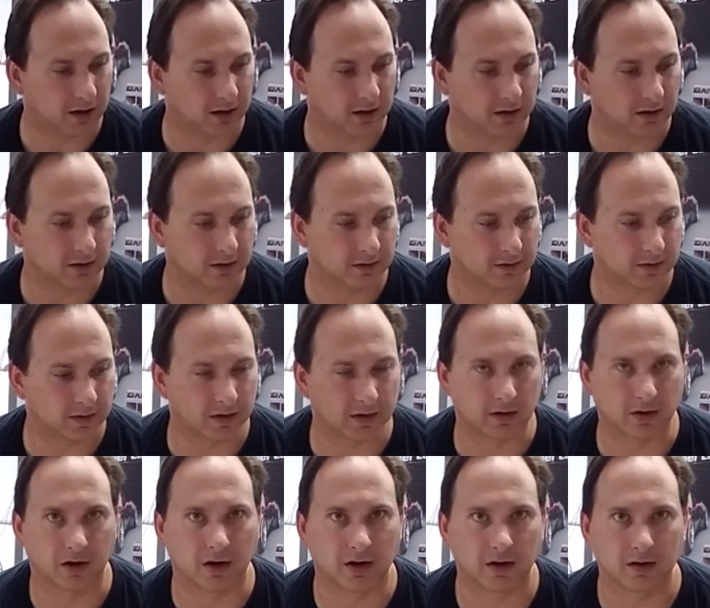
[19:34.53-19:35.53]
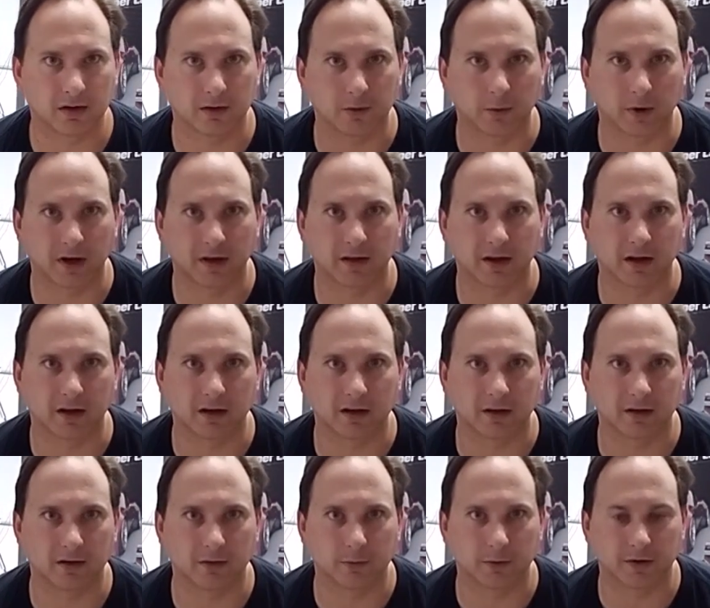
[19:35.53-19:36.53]
see the car the way that it
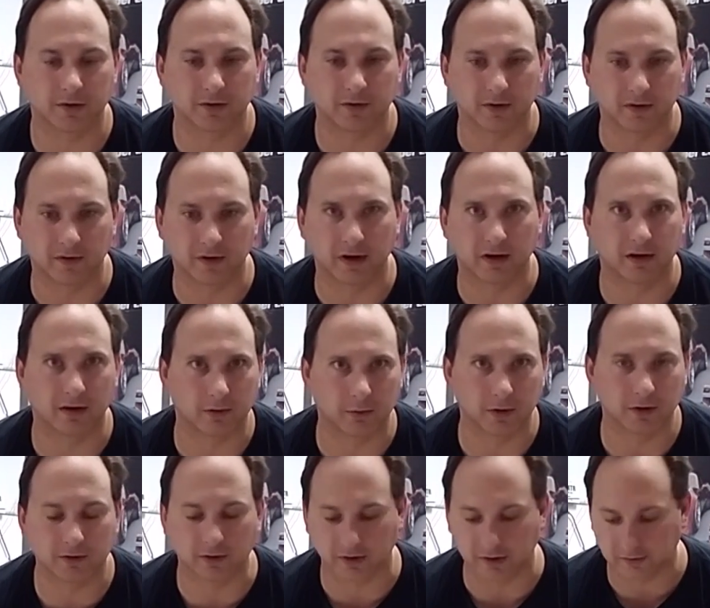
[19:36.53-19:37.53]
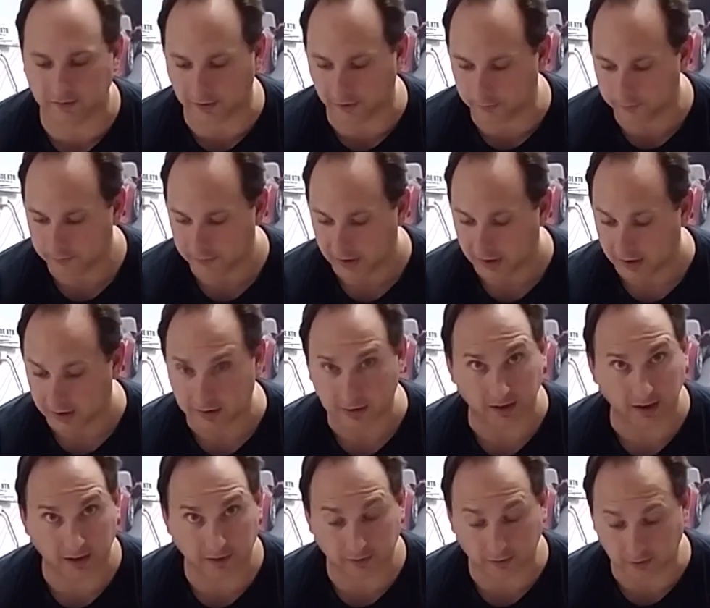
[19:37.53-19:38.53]
was intended originally. So that
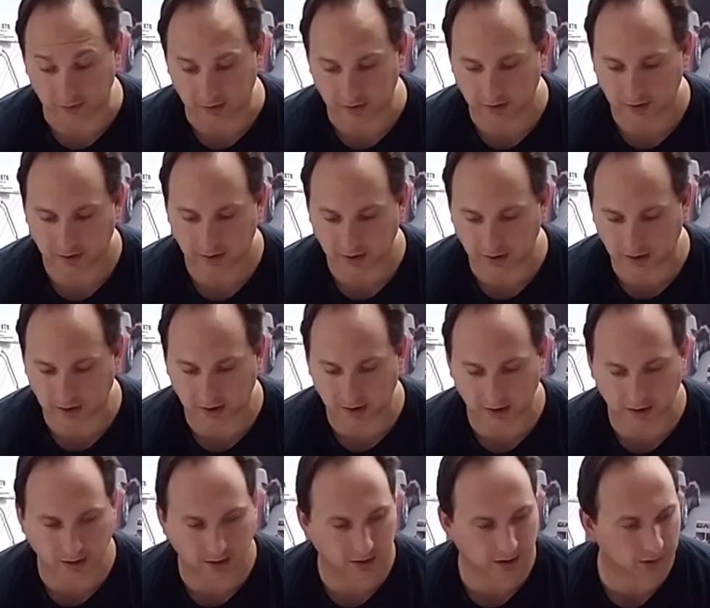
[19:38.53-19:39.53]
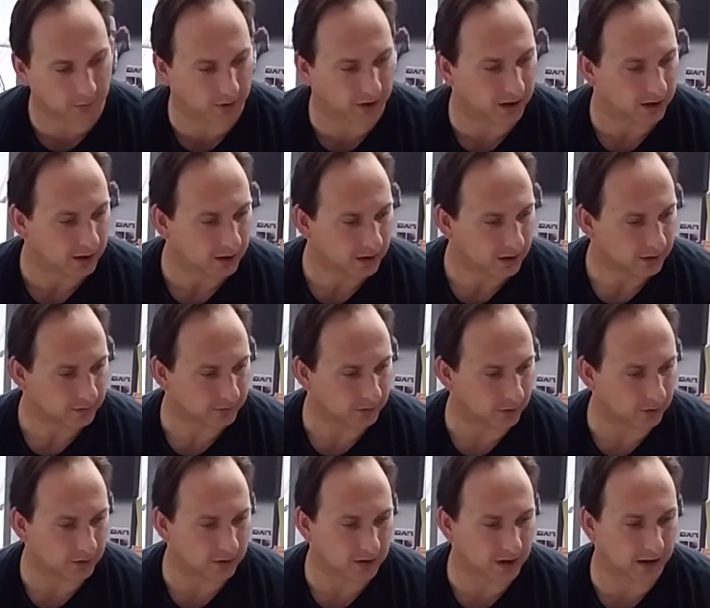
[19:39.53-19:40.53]
is good. Anyway, so
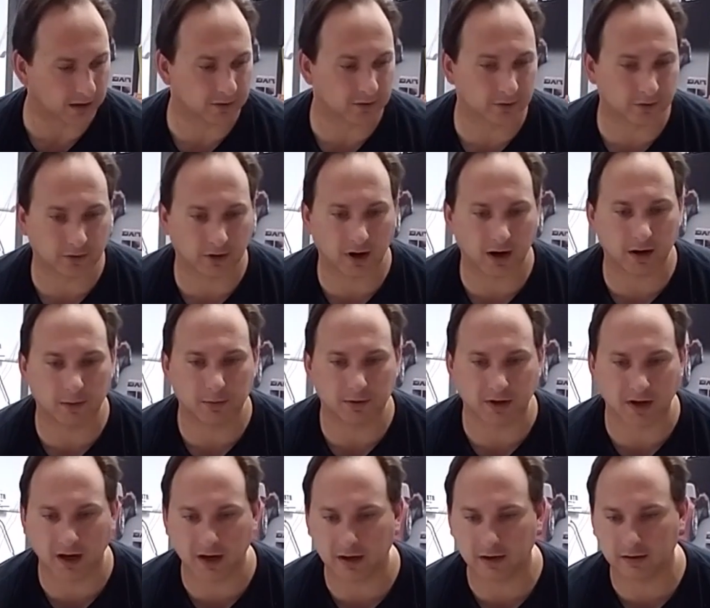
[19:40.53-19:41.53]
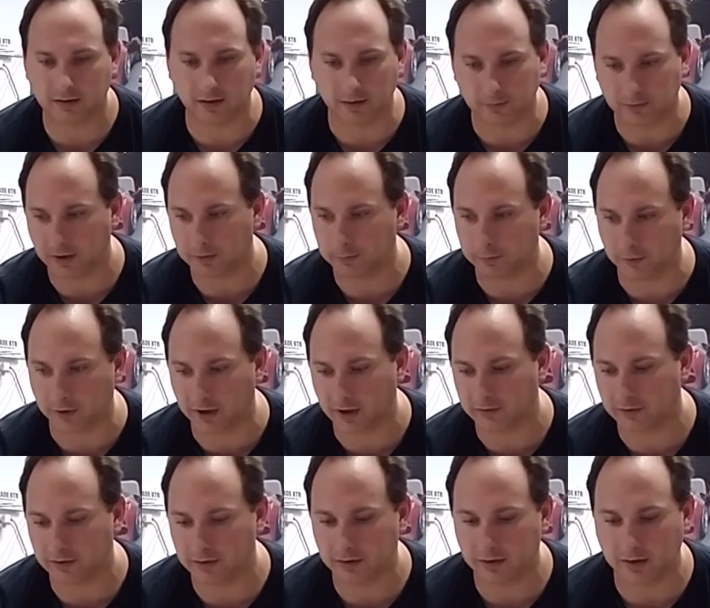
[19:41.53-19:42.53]
like and subscribe, thumbs up,
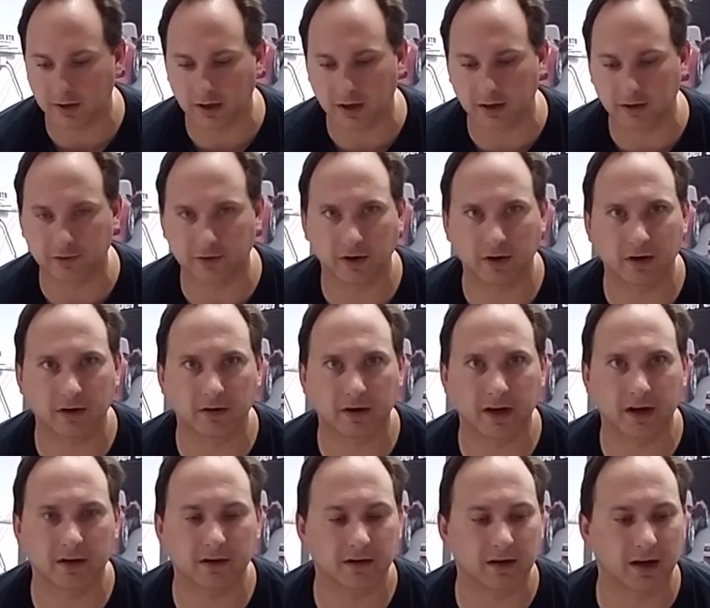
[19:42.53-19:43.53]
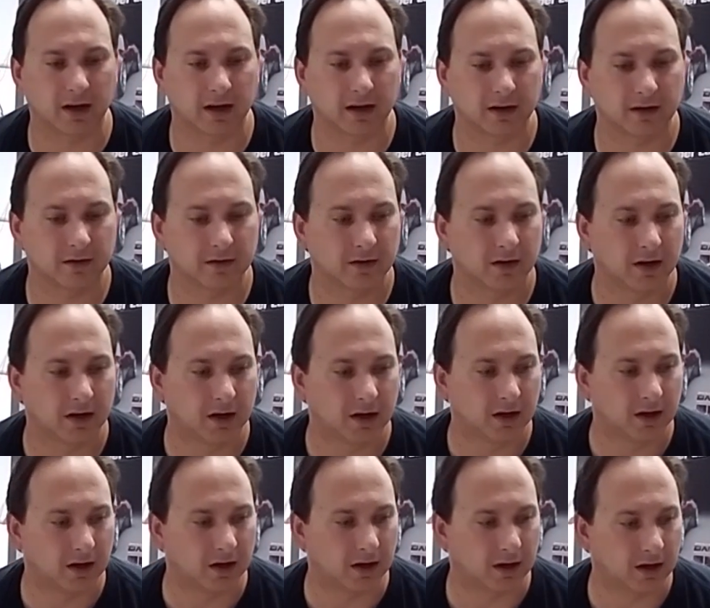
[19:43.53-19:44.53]
whatever, share it around, and
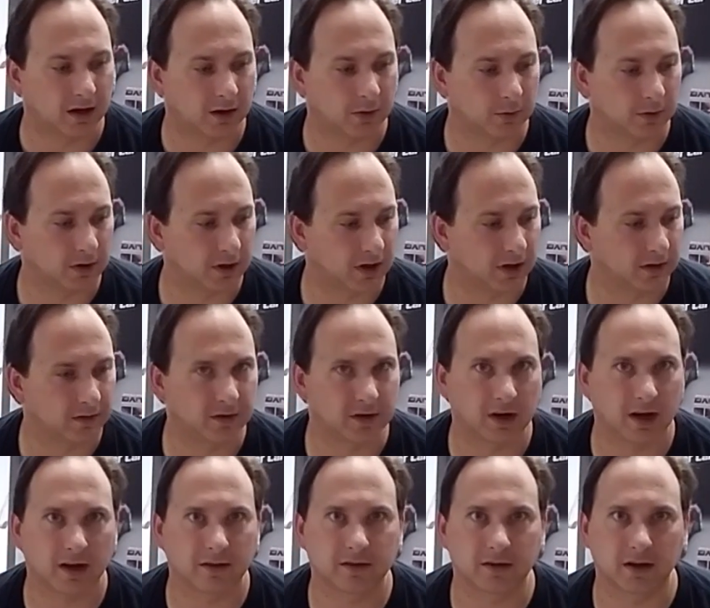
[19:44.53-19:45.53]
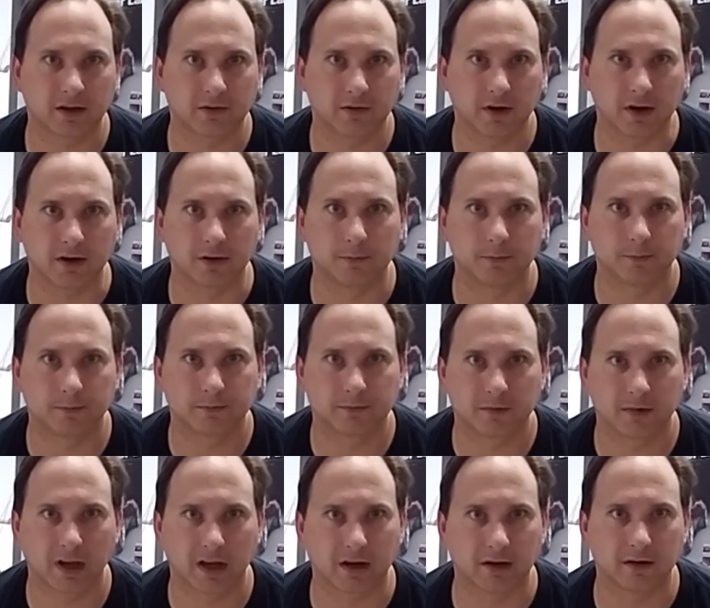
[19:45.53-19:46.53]
I will see you guys in the next video.
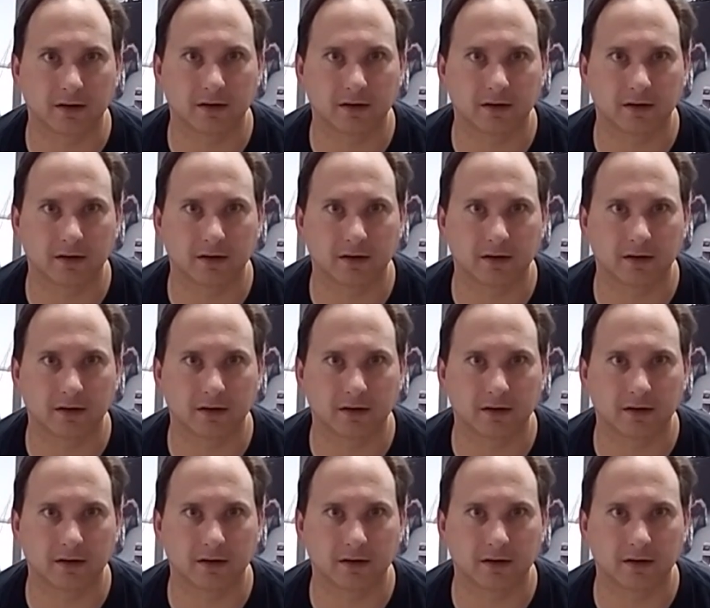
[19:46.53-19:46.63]
Later.